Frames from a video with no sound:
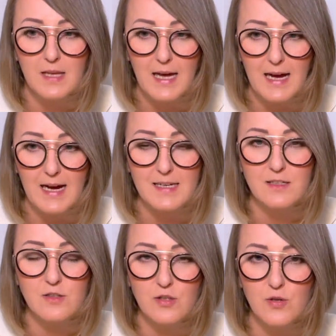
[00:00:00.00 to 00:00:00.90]

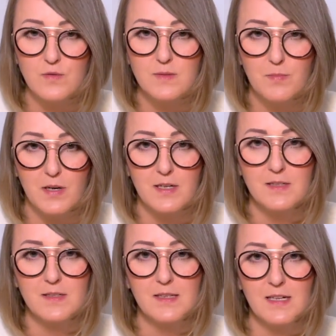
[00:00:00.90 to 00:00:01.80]
Add those
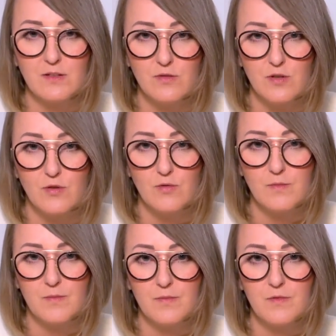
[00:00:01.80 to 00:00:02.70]
parts that you know.
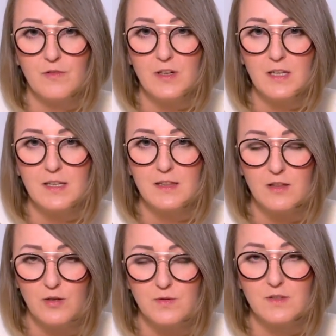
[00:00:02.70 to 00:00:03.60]
Fill in
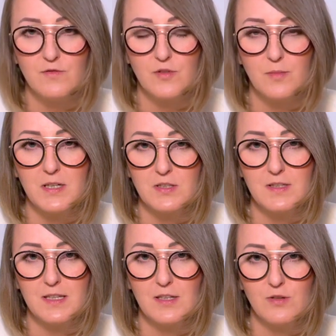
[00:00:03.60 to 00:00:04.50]
those
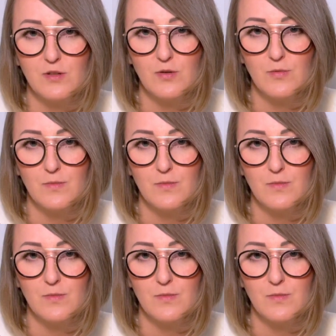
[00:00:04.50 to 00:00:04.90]
information that you know.